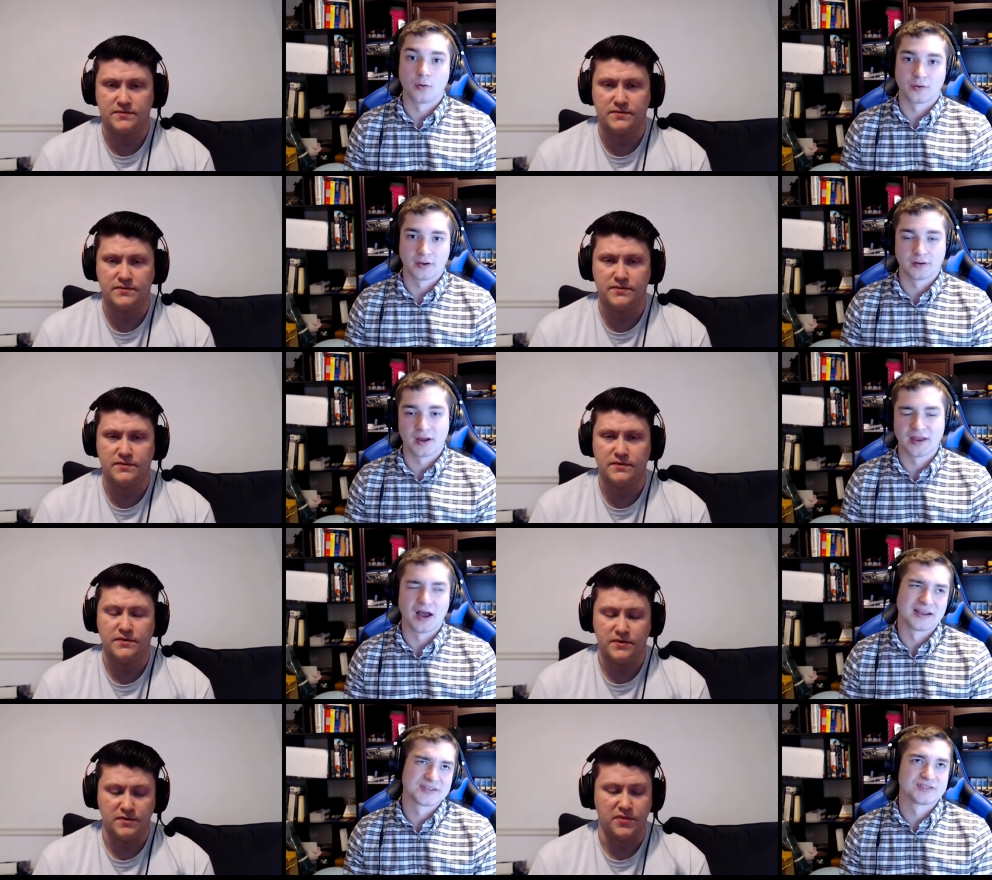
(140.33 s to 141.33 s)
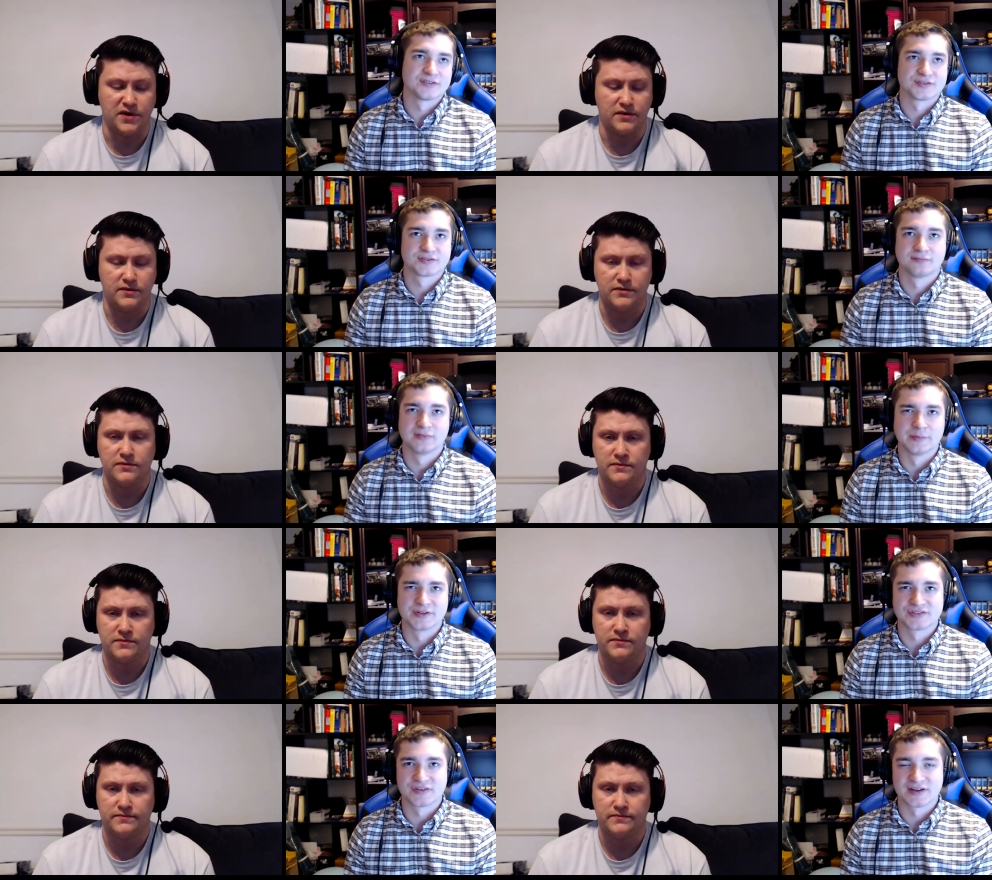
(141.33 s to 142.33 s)
Speaker 1: okay. Yeah, I guess there's
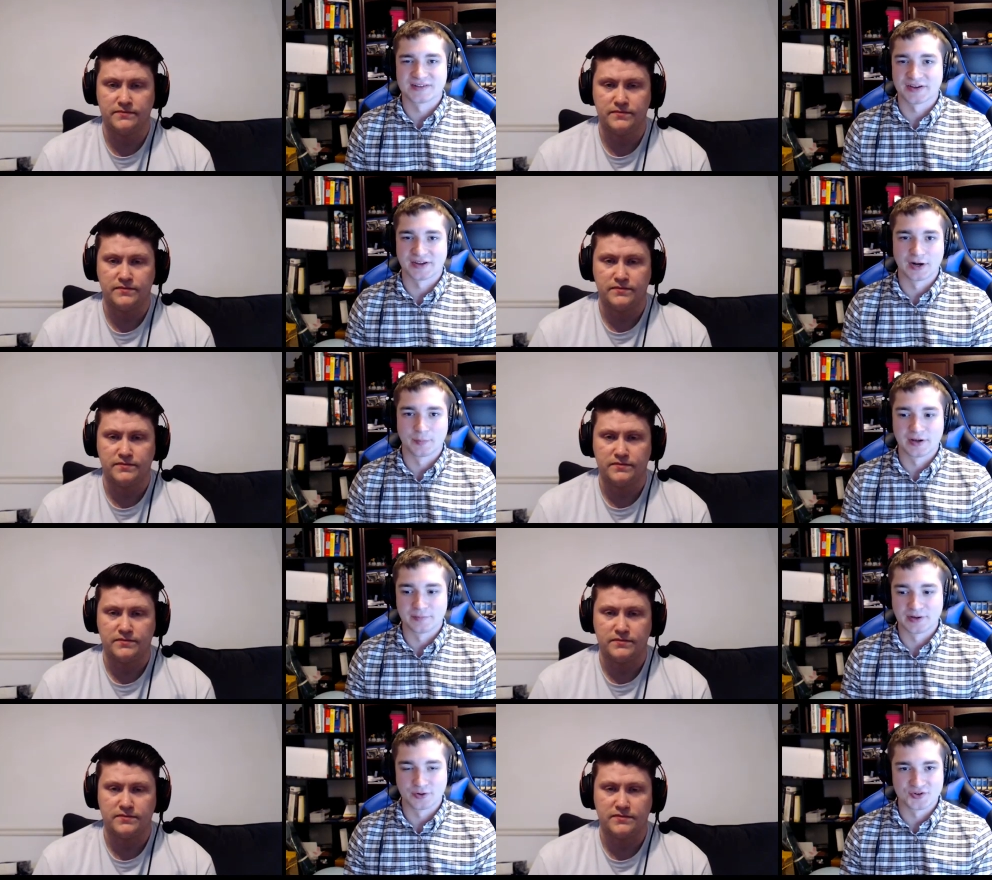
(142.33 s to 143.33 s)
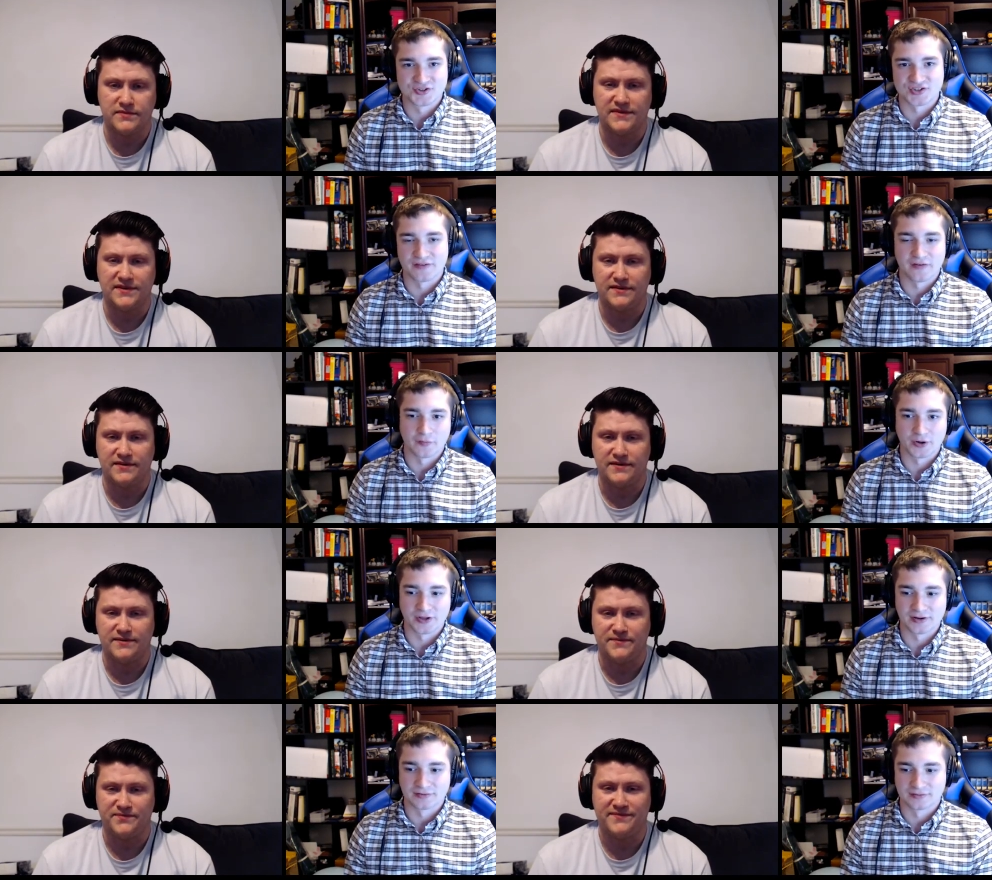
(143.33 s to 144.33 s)
limits to that. It's not like an Airbnb where you just stuff
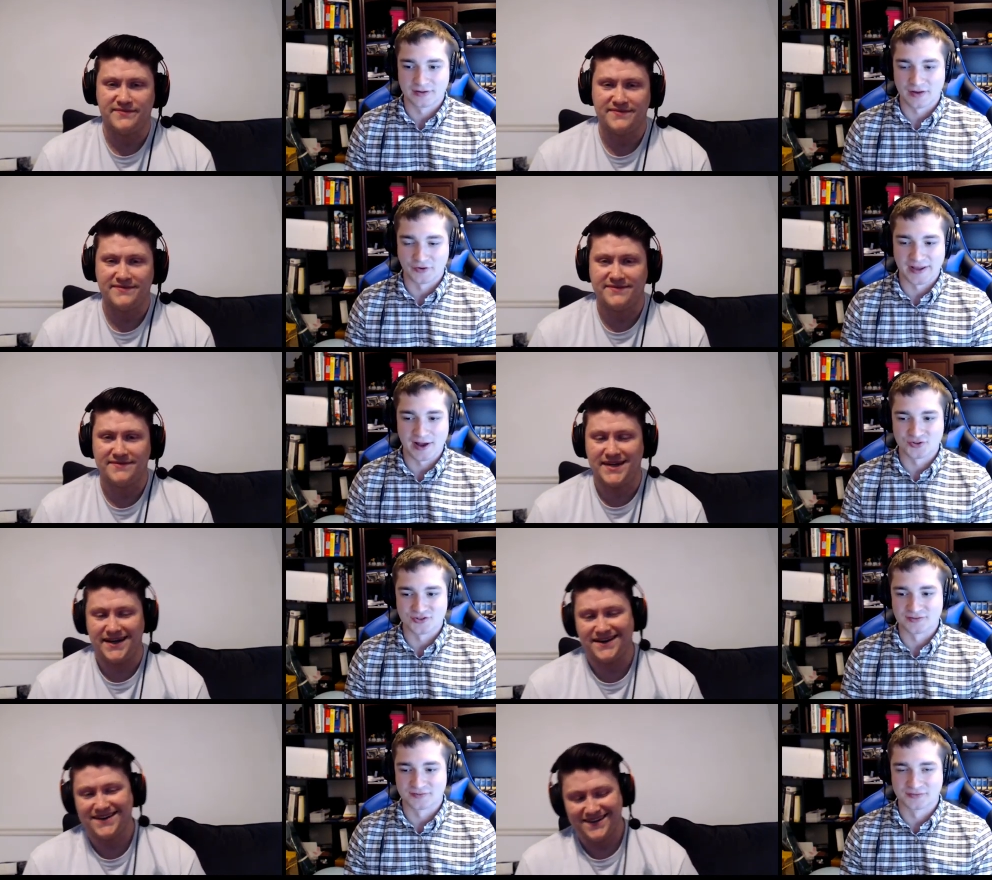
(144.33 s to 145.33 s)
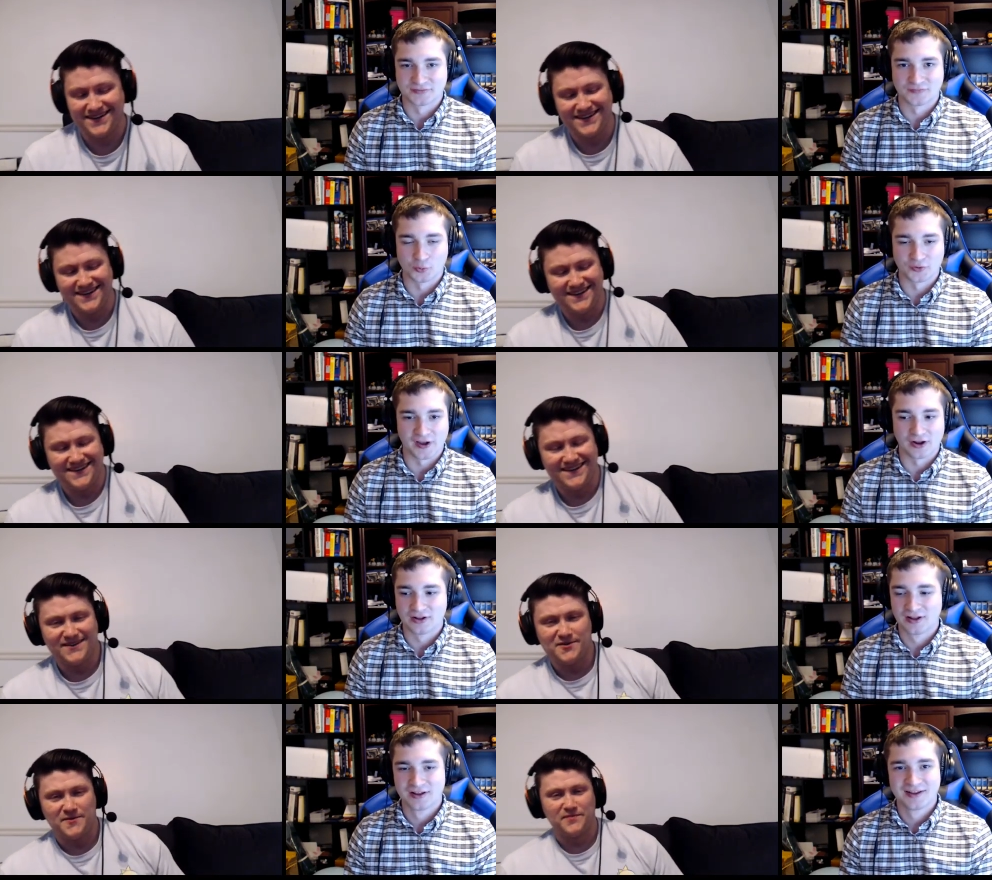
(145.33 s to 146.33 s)
everybody on every couch yeah. and floor tile.
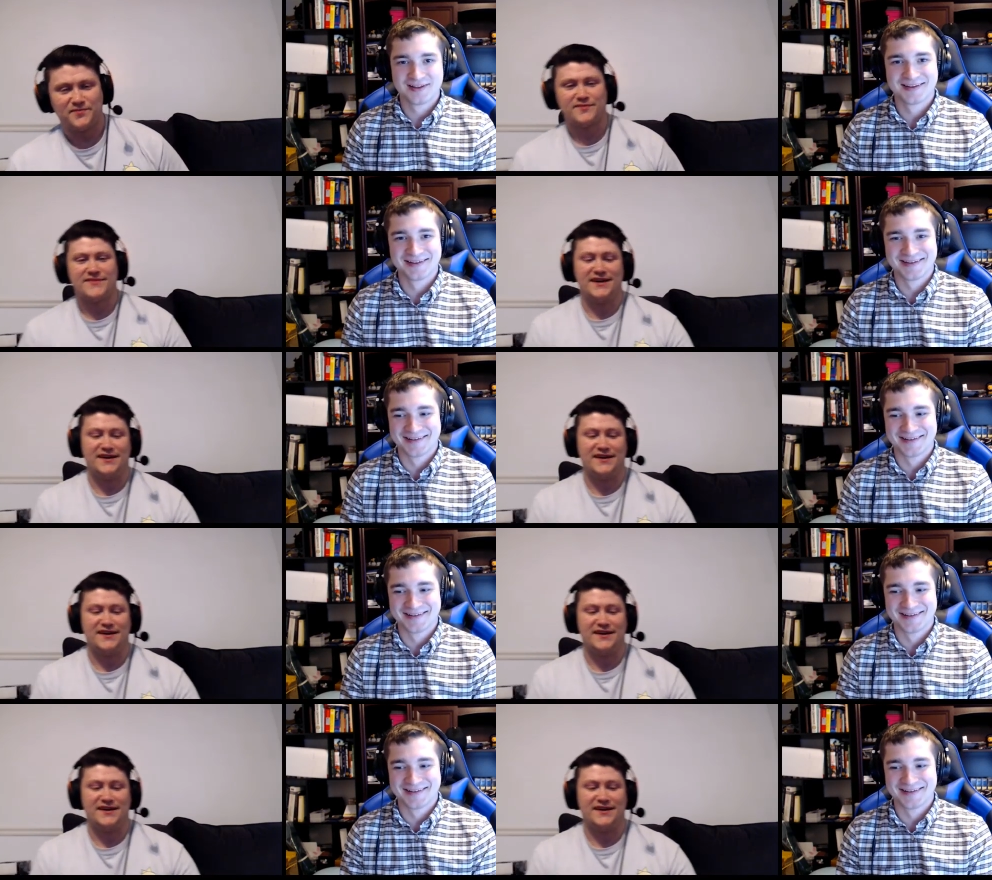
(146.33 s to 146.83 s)
yeah.